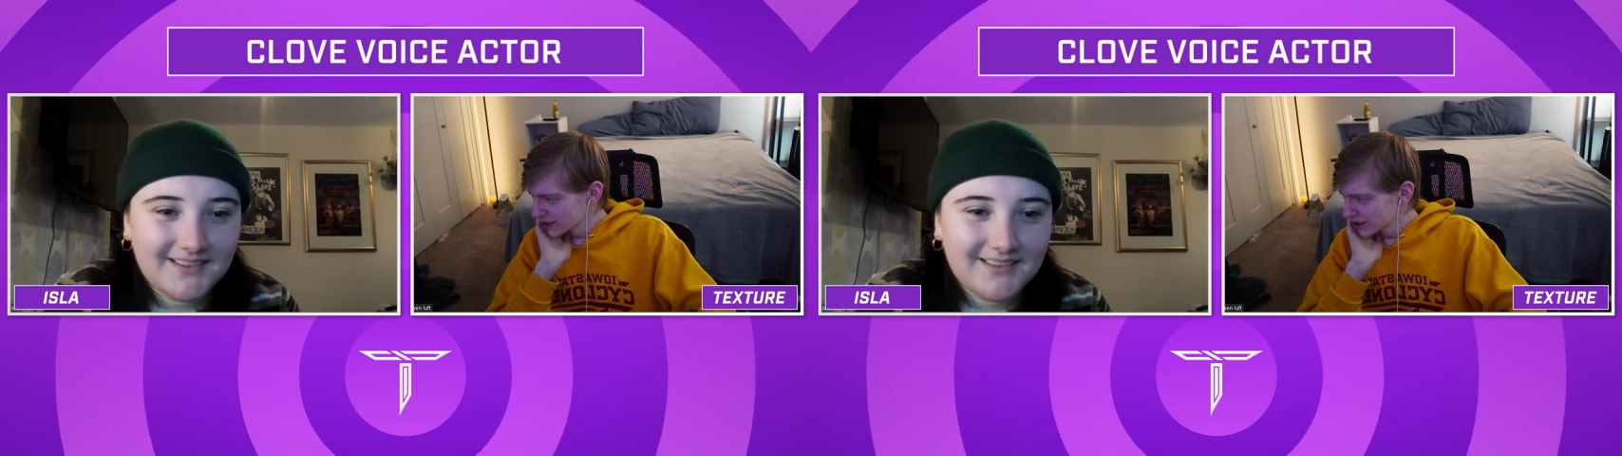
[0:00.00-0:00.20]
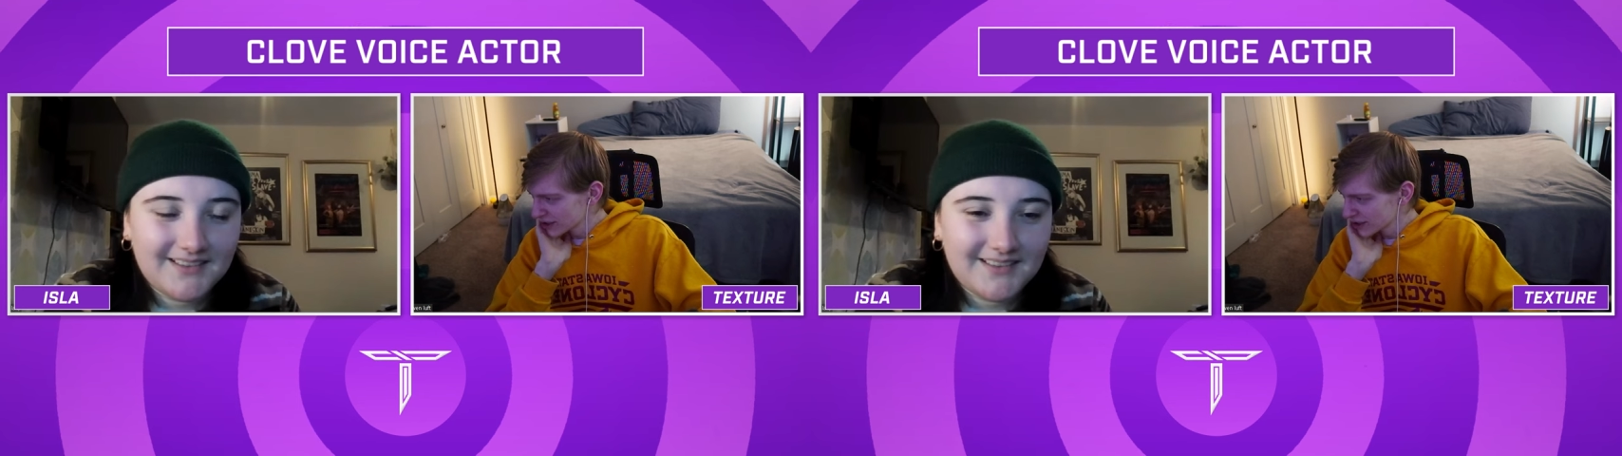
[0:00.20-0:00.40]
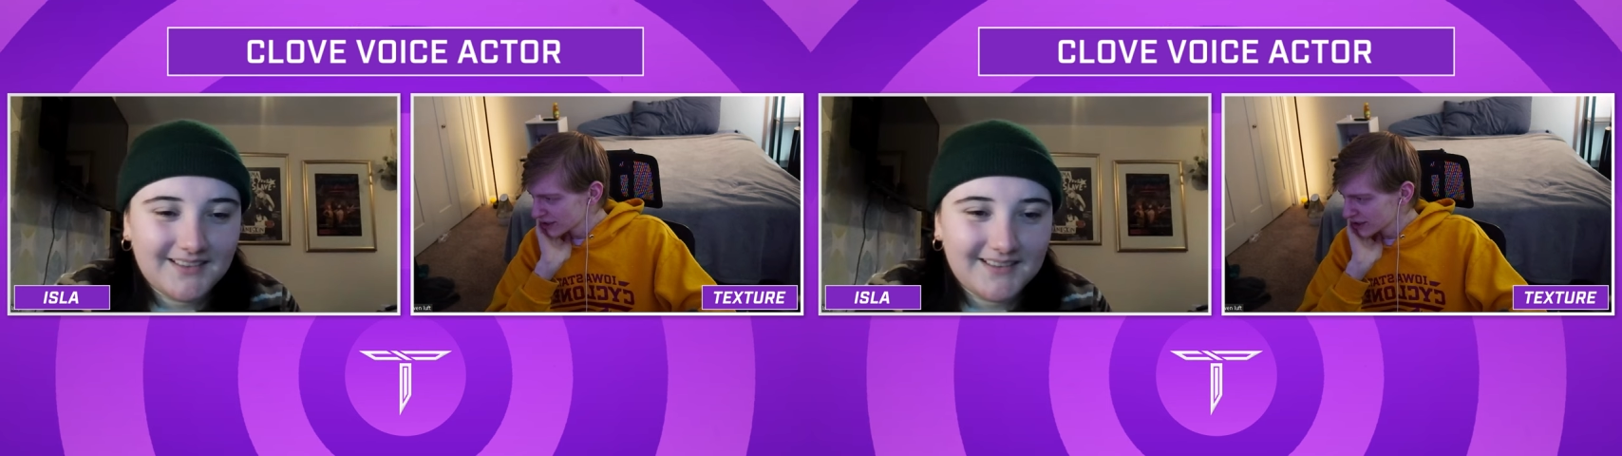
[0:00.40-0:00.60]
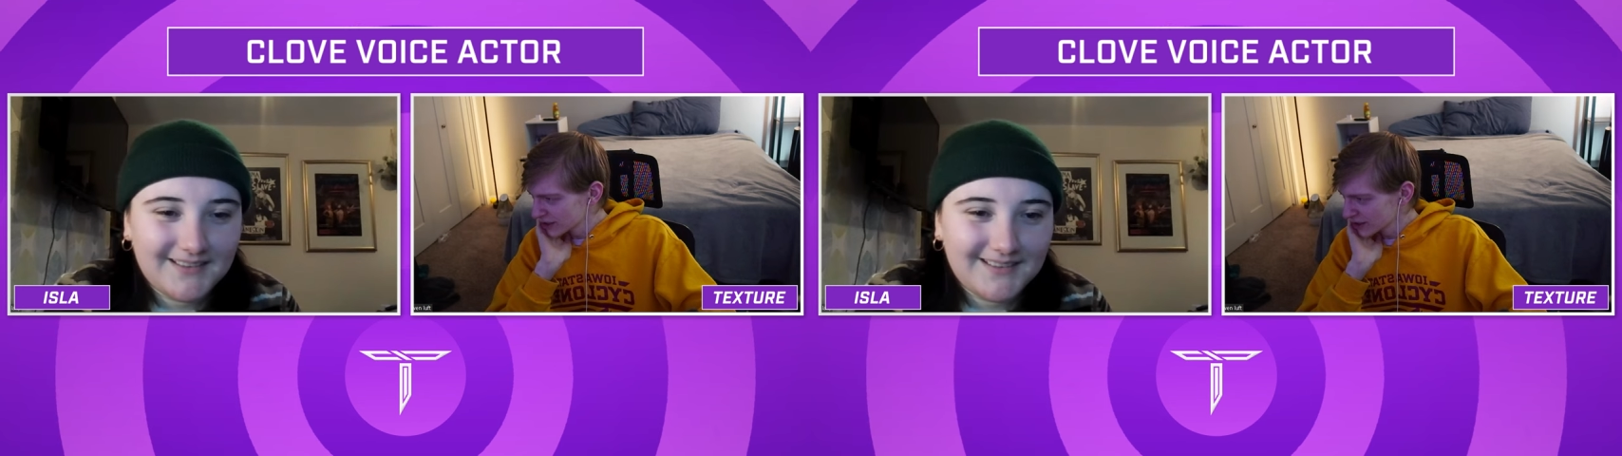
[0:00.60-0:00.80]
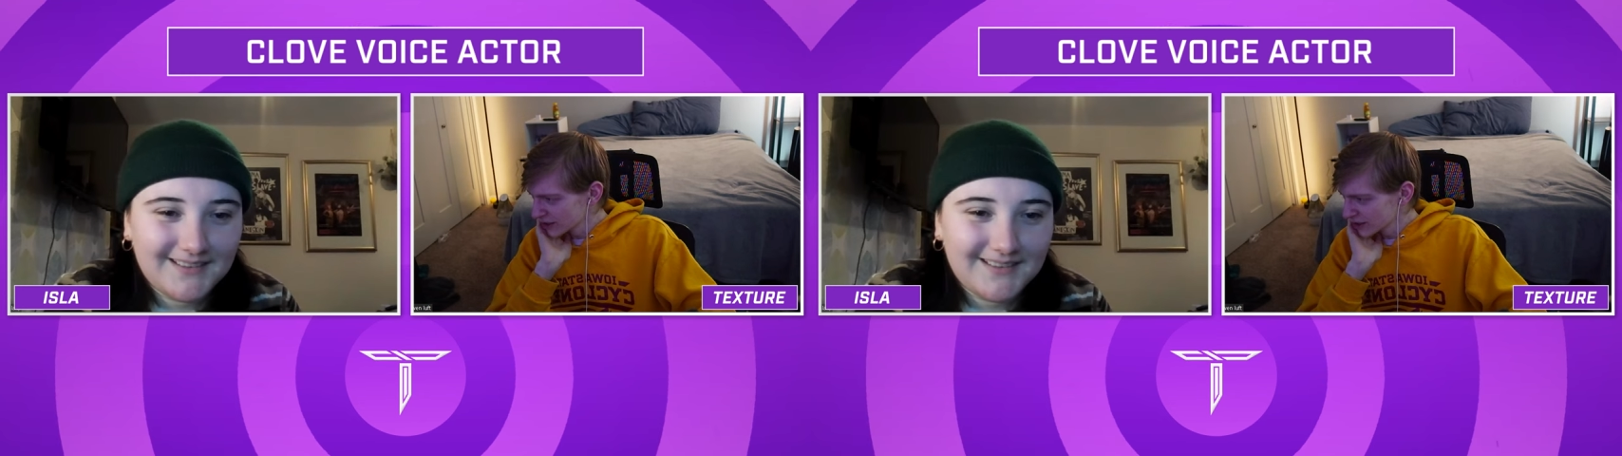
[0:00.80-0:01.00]

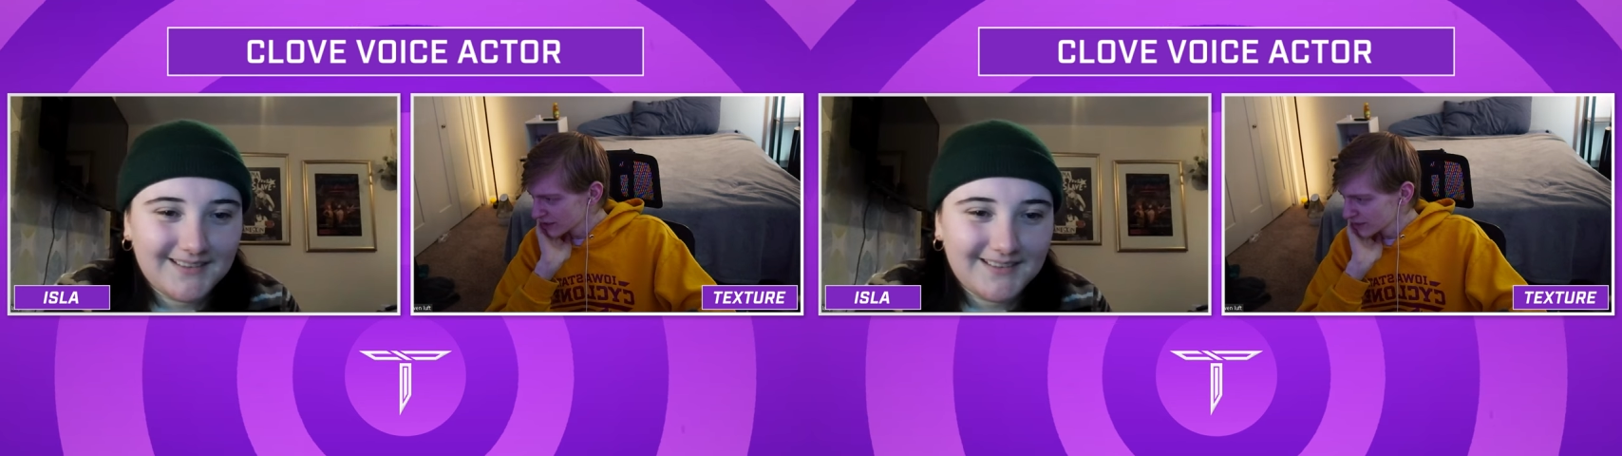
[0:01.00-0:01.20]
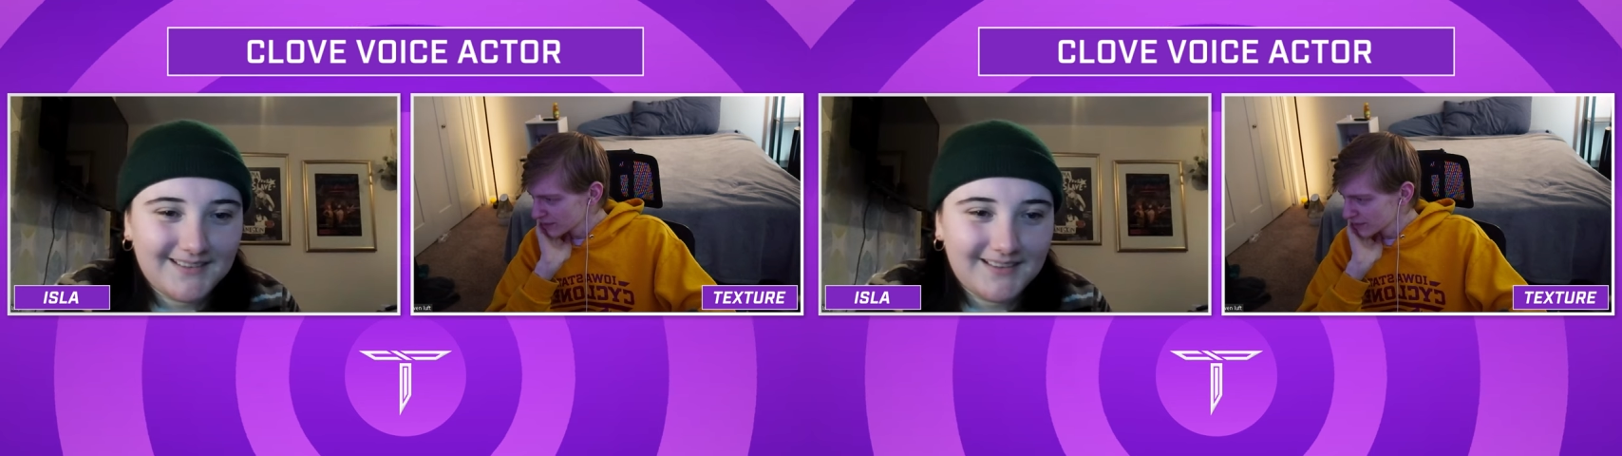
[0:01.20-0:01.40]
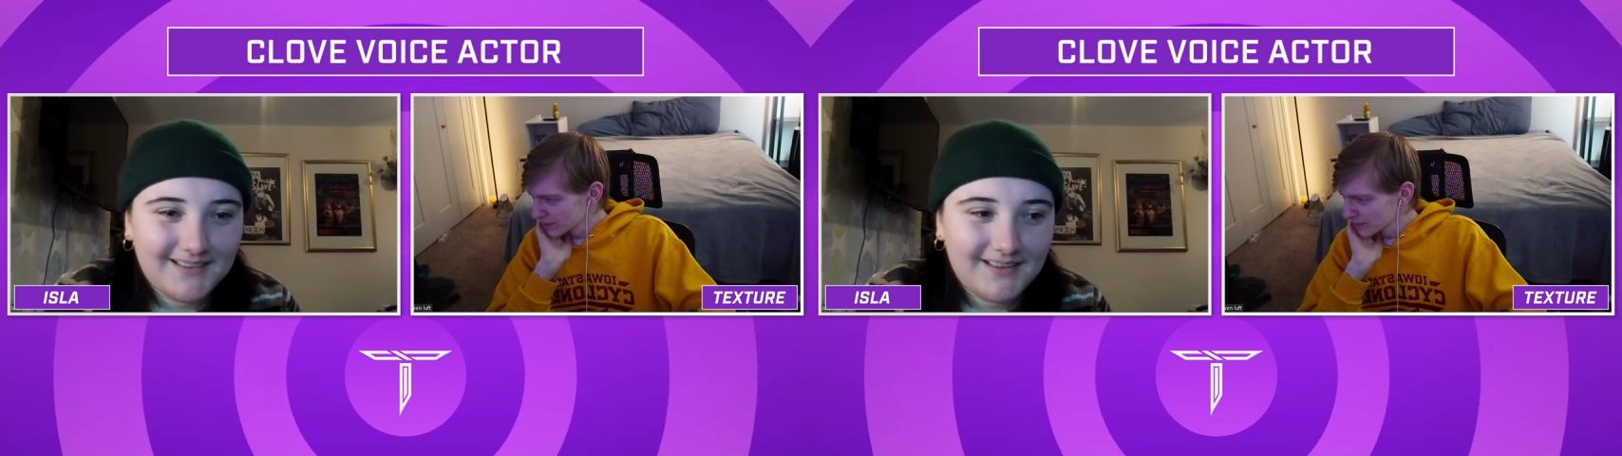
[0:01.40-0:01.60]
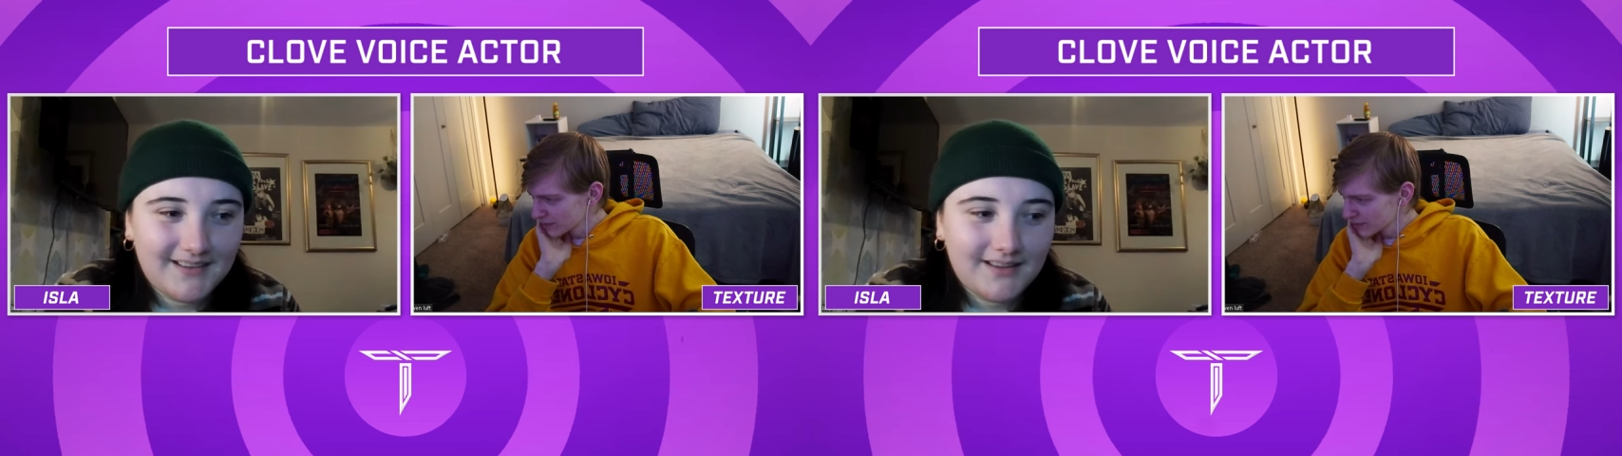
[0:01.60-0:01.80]
Nobody speaks.